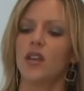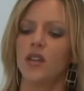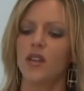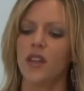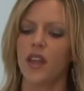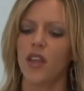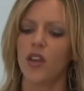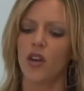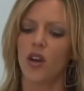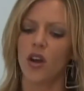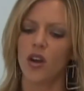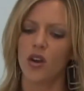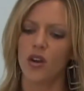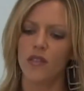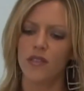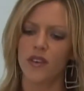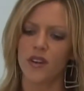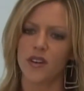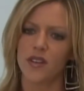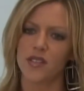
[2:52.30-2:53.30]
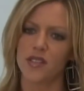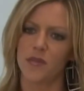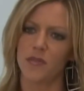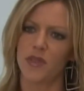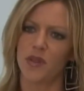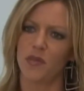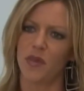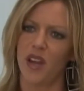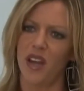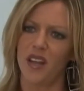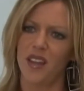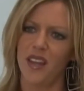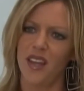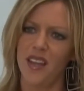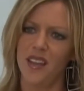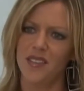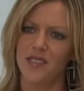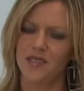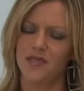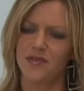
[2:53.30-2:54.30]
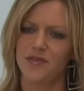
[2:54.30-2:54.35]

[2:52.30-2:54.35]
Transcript: Look like you're hungover or something. Were you out late?